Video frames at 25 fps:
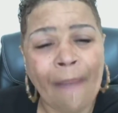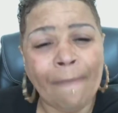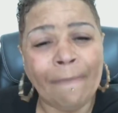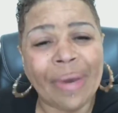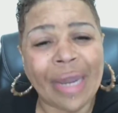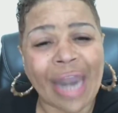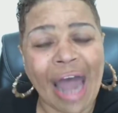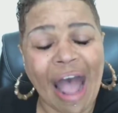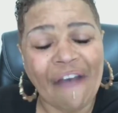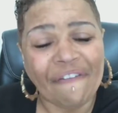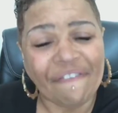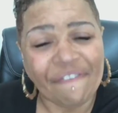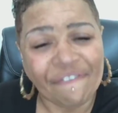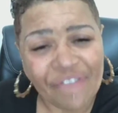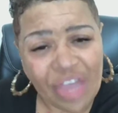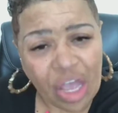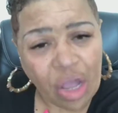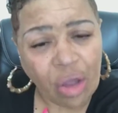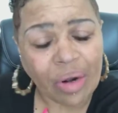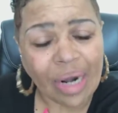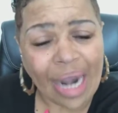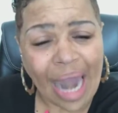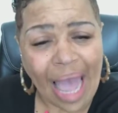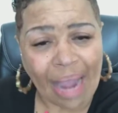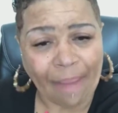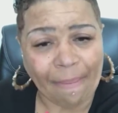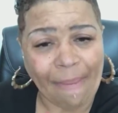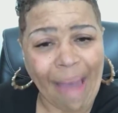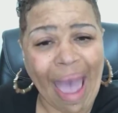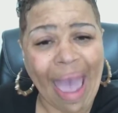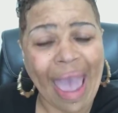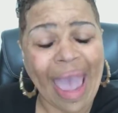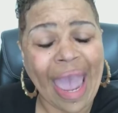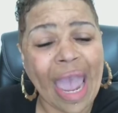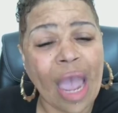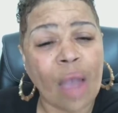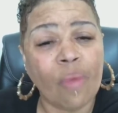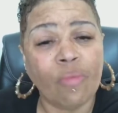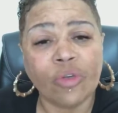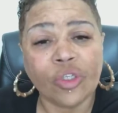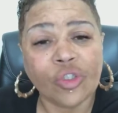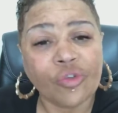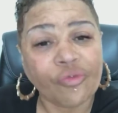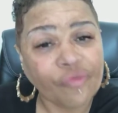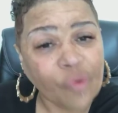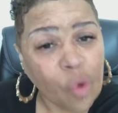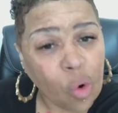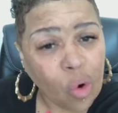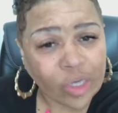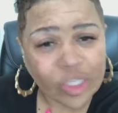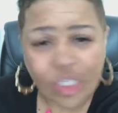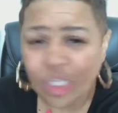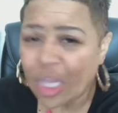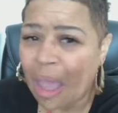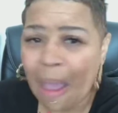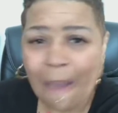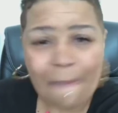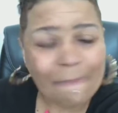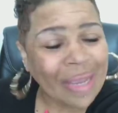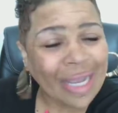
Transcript: But I felt like my hand was forced